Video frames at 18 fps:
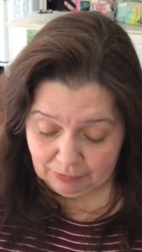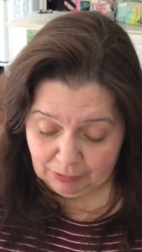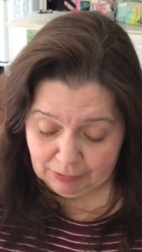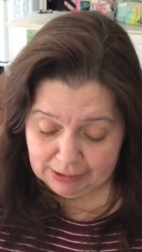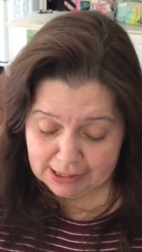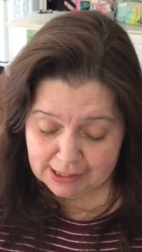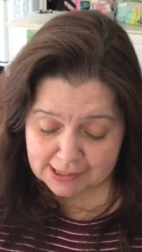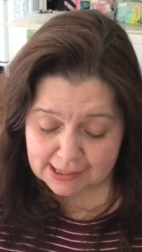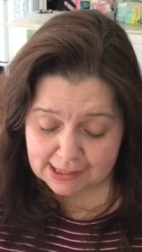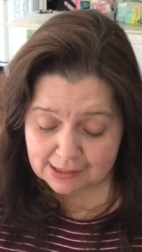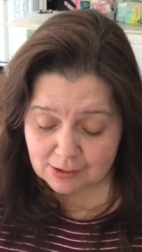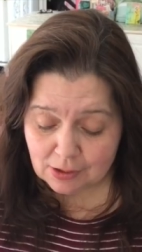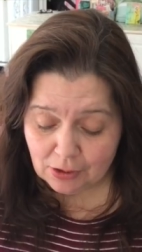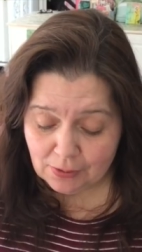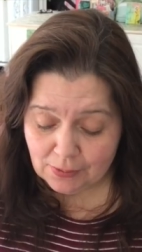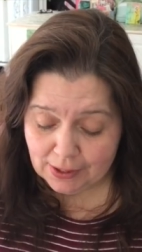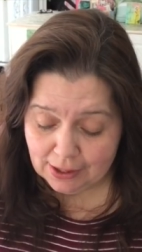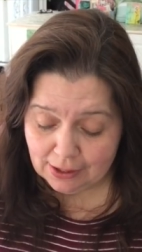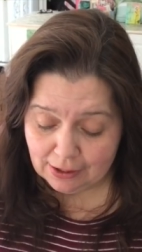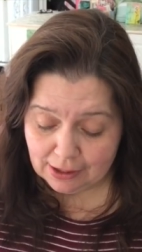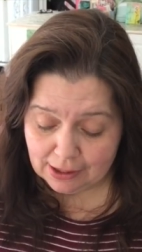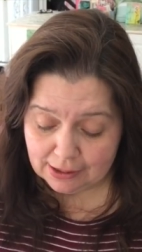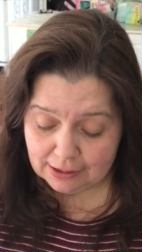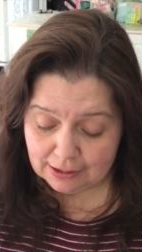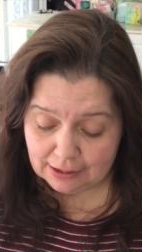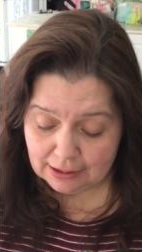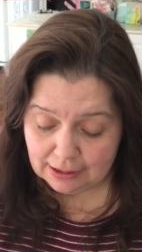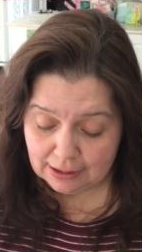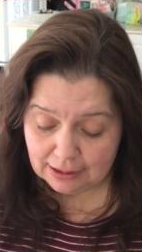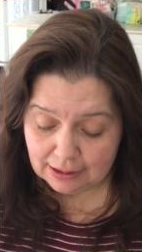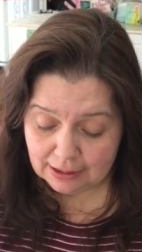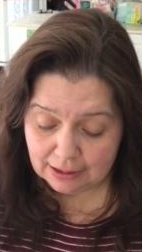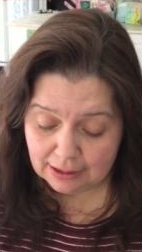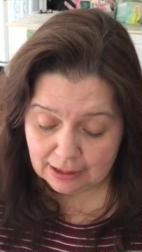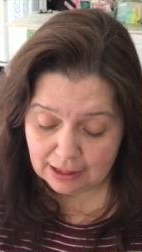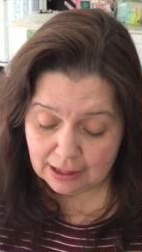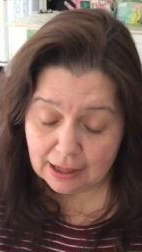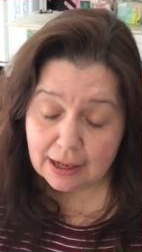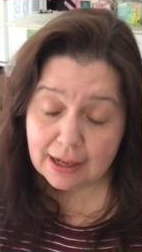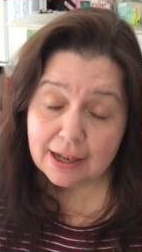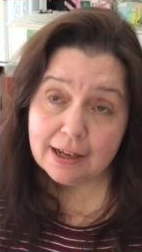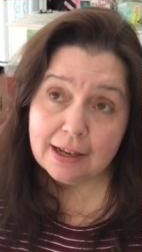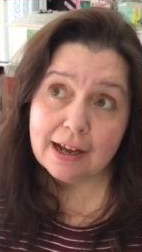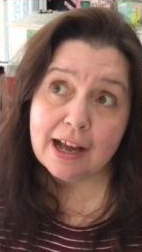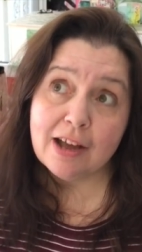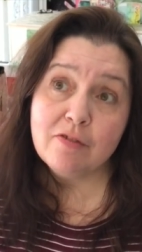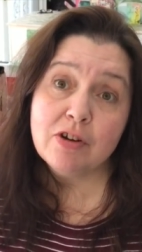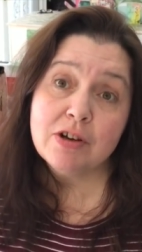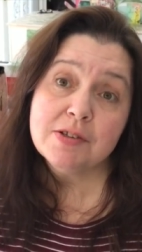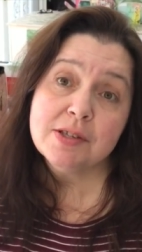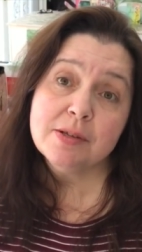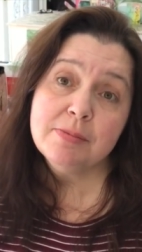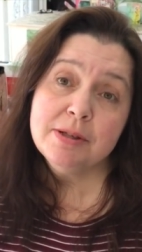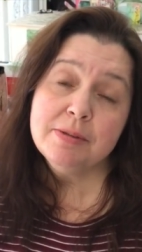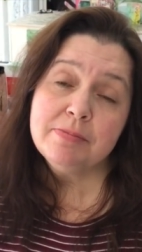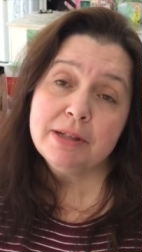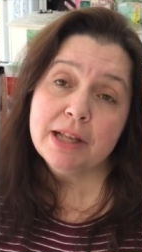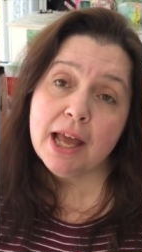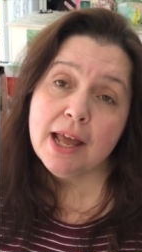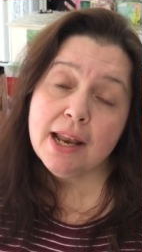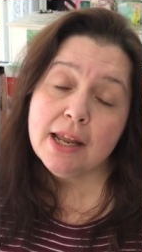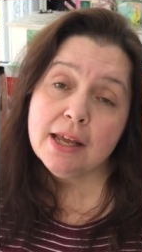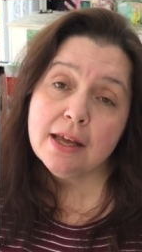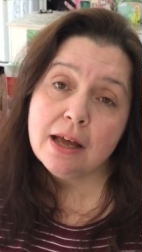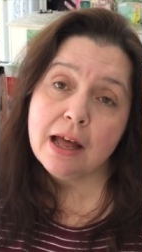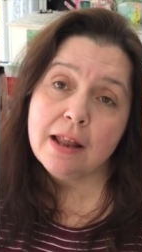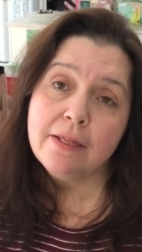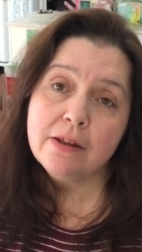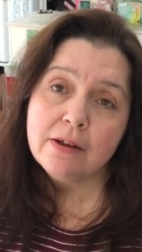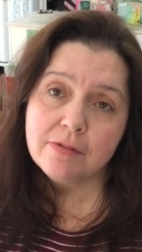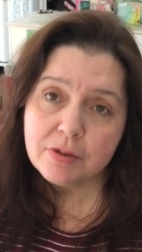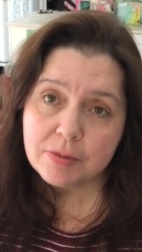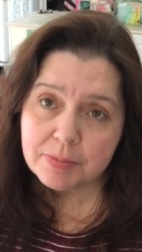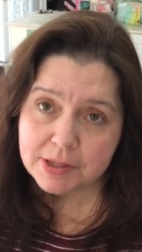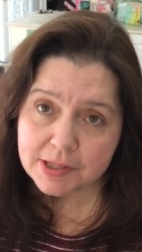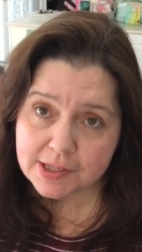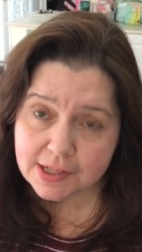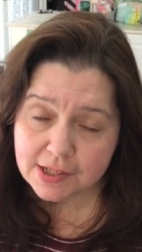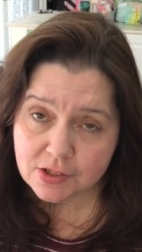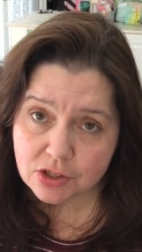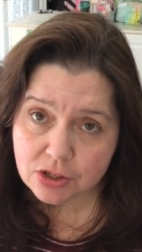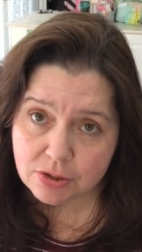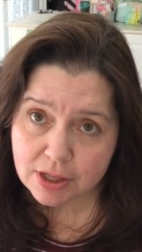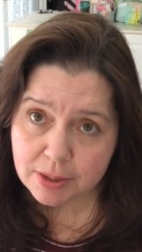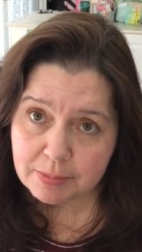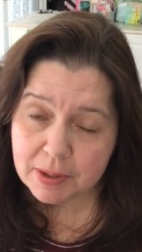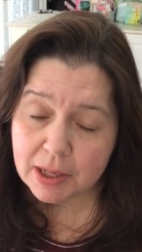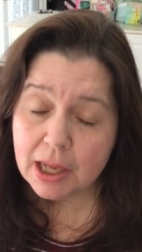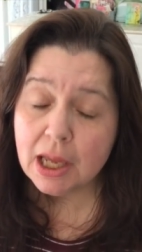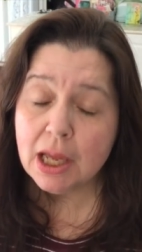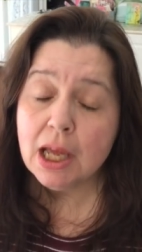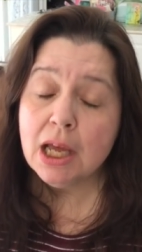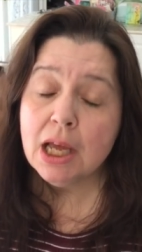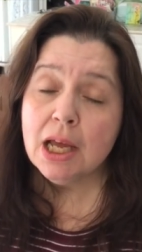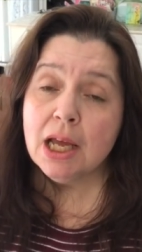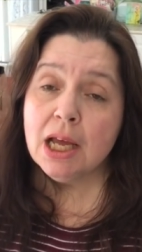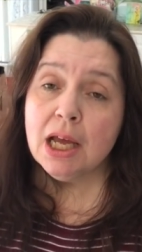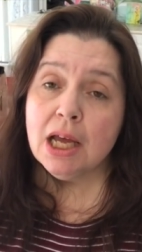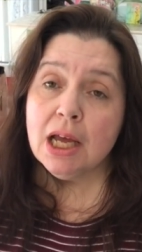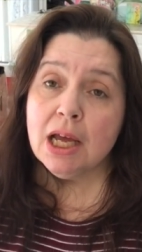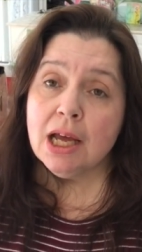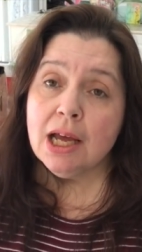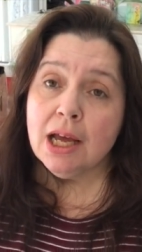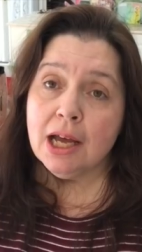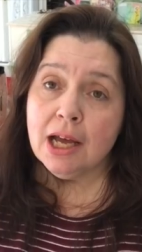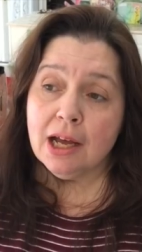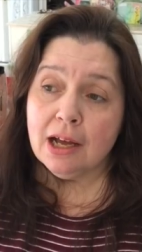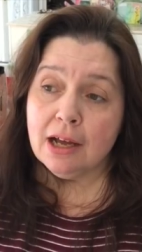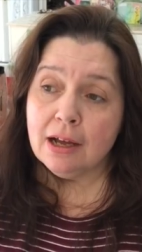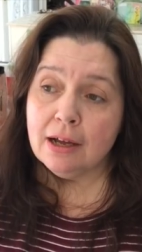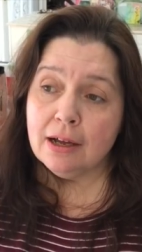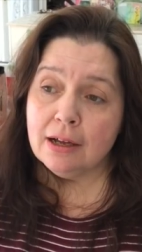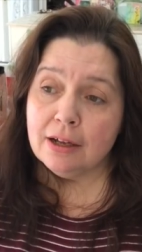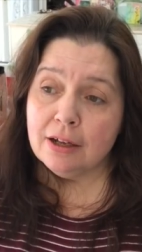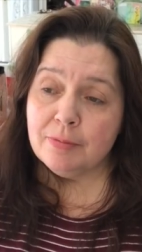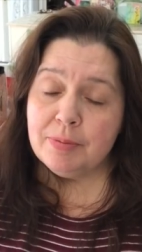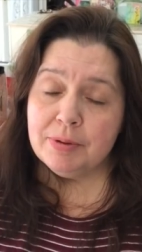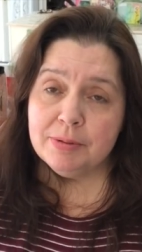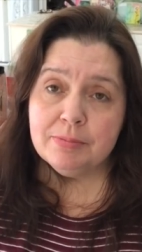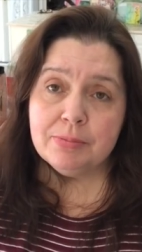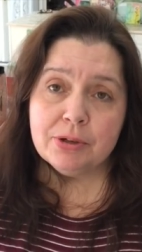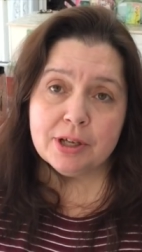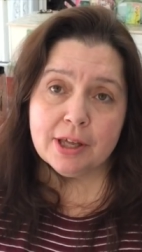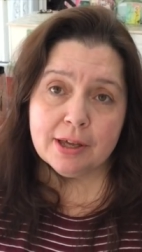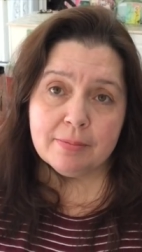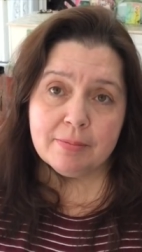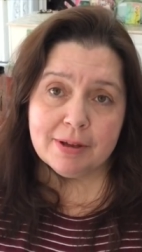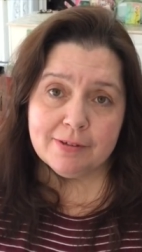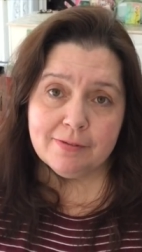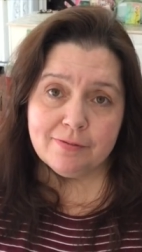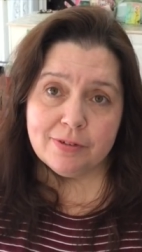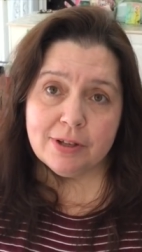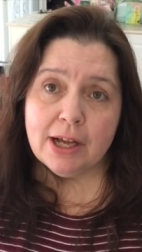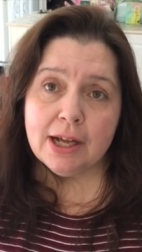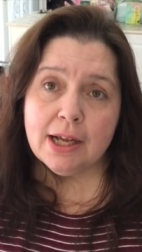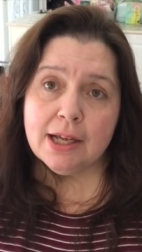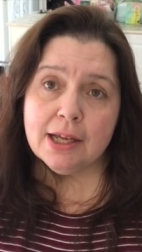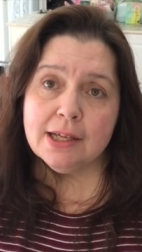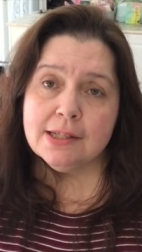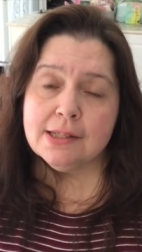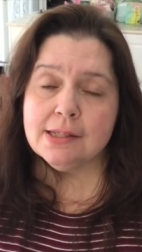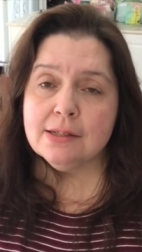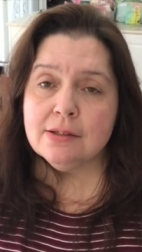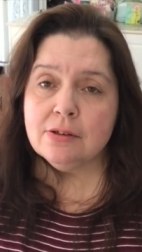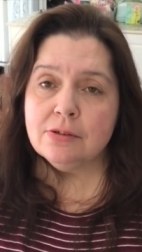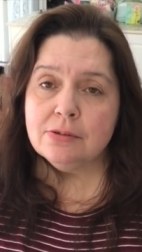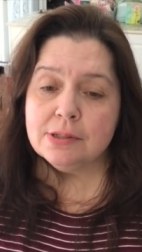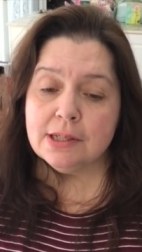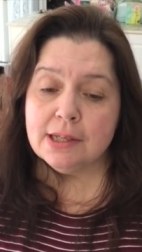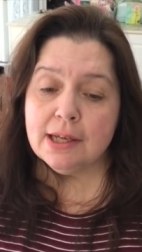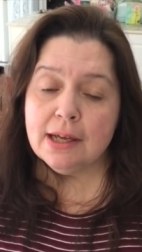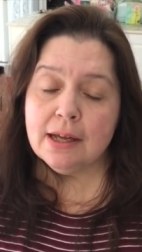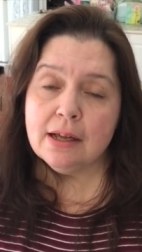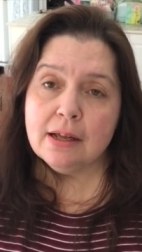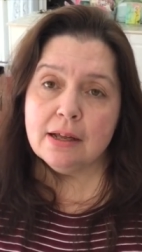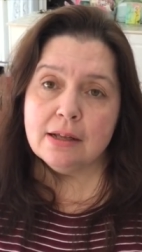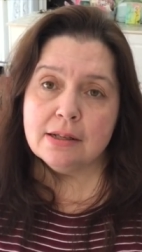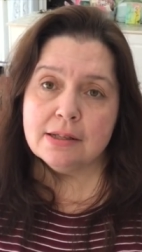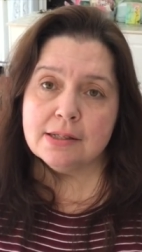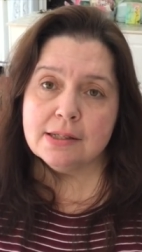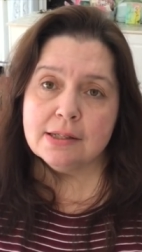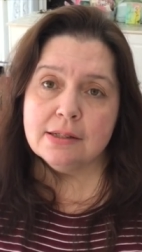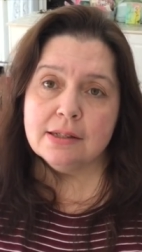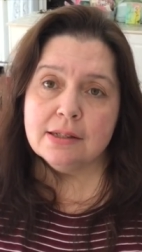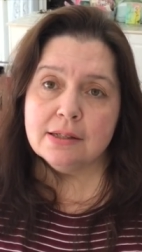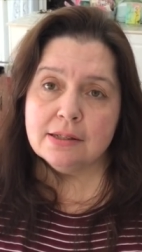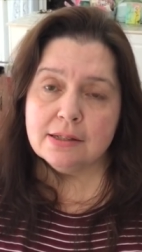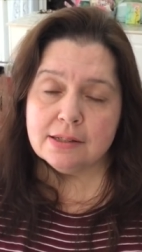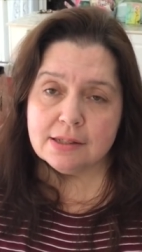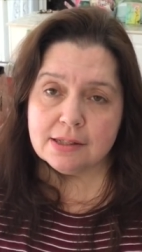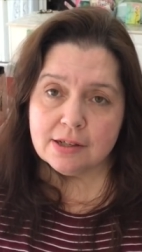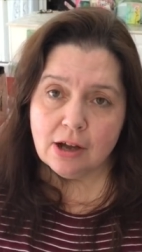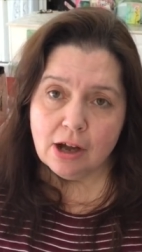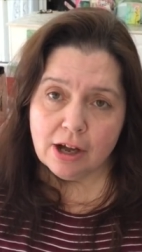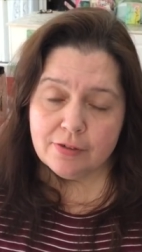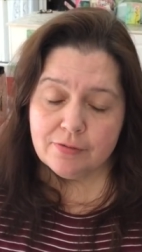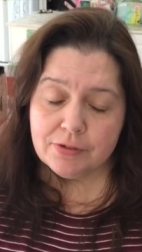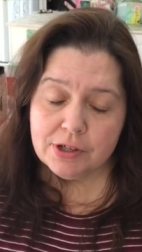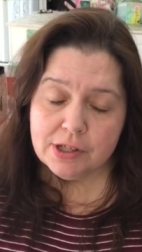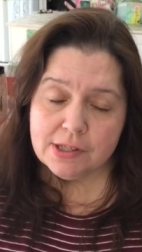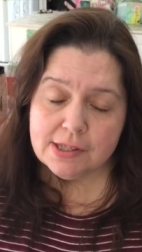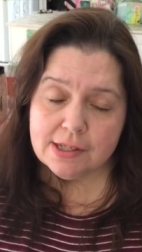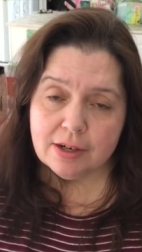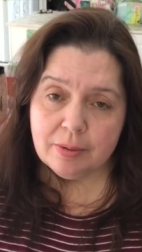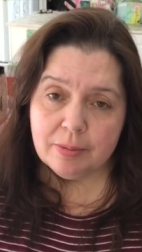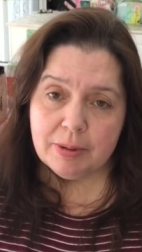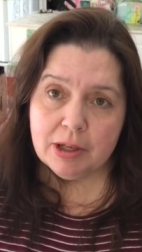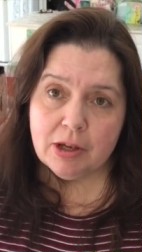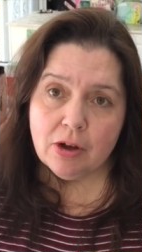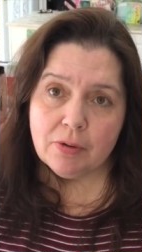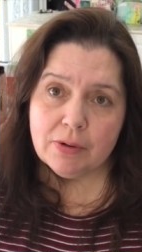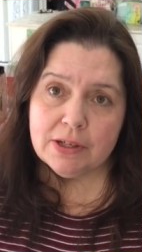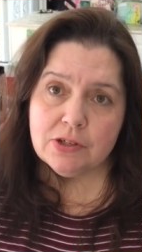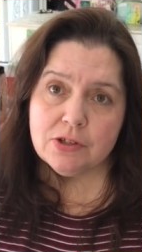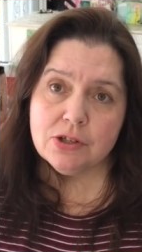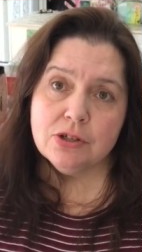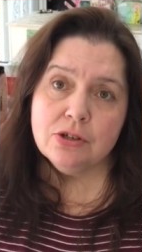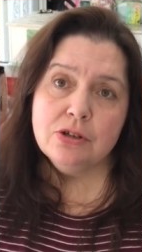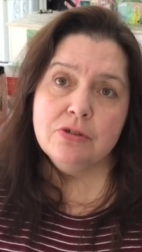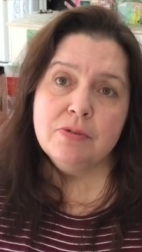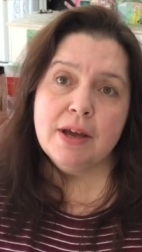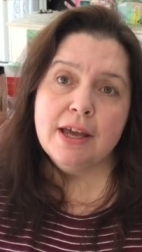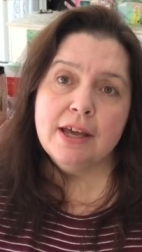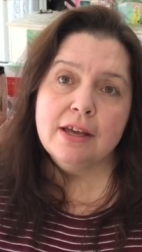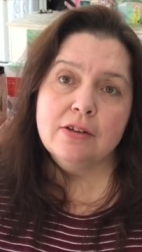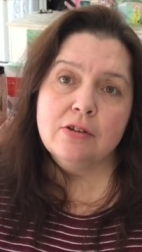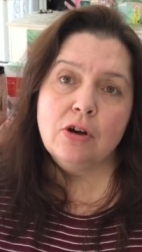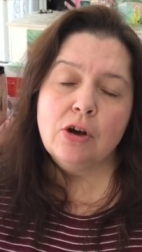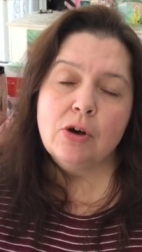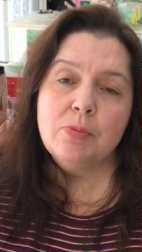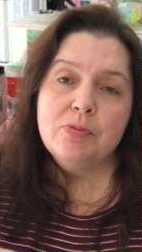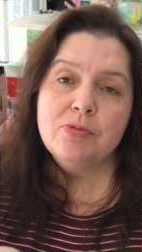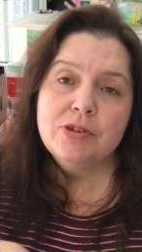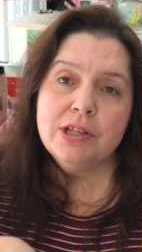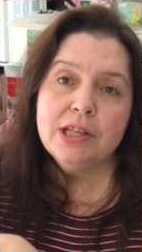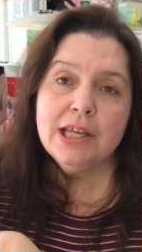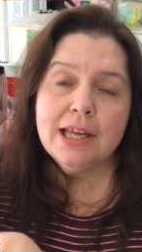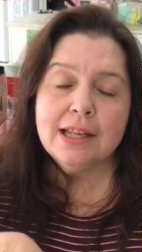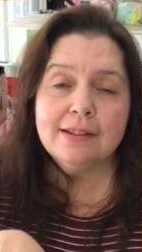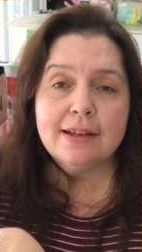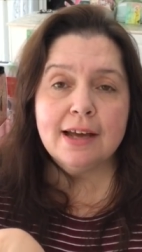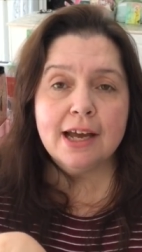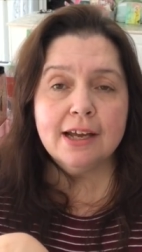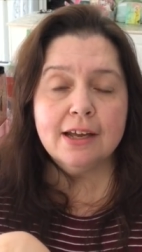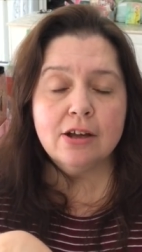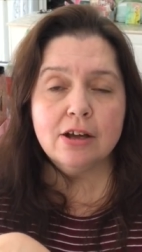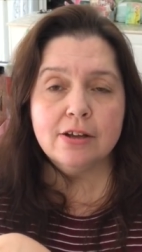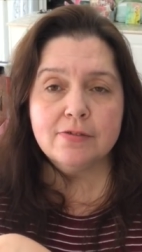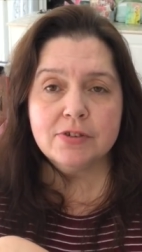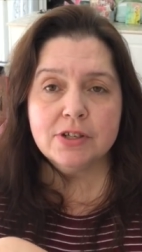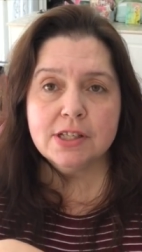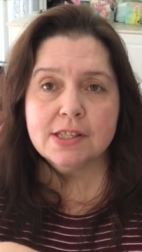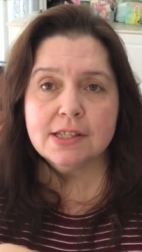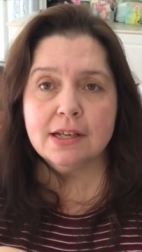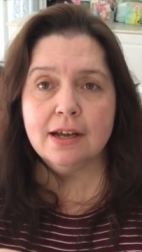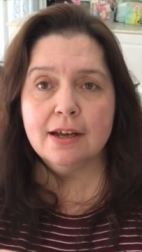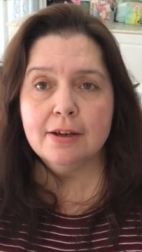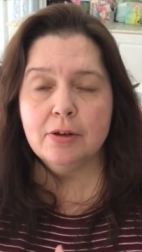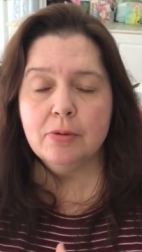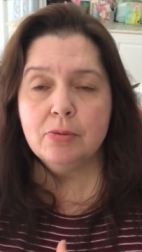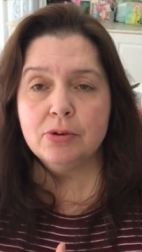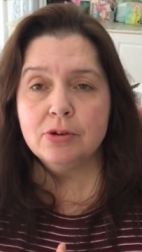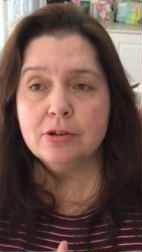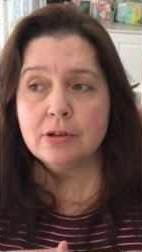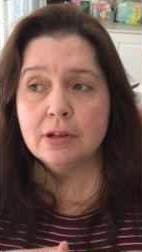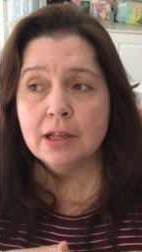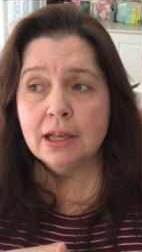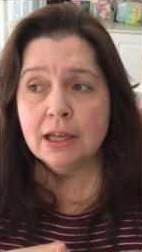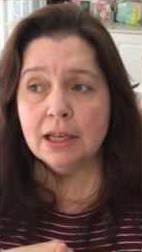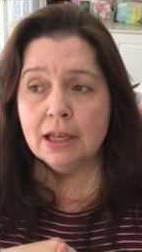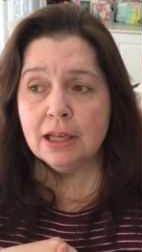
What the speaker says: what else is going on? I've also been planning another business trip. I've been booking my flights and hotels, and that's a conference that I'll be going to, and hopefully at that conference I will